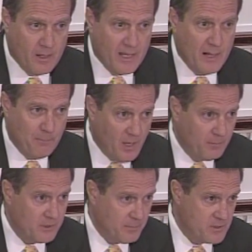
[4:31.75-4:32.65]
in a
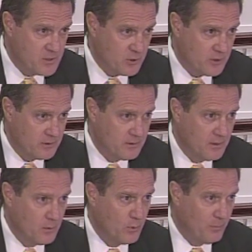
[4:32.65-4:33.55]
public position
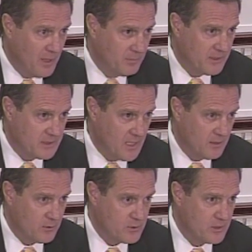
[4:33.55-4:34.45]
with public
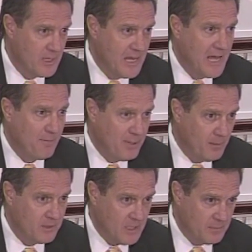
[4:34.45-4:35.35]
dollars and
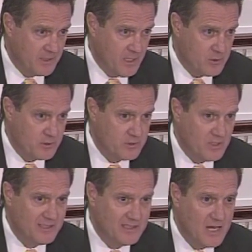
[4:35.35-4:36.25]
public obligations,
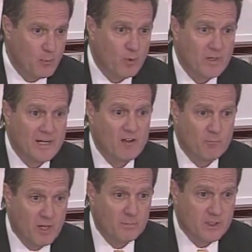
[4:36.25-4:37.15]
and today we're going to
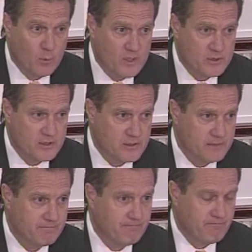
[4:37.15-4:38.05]
have public questions.
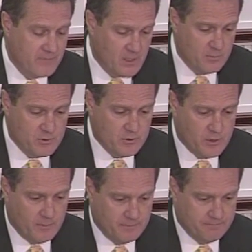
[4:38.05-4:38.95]
Thank you, Mr. Chairman.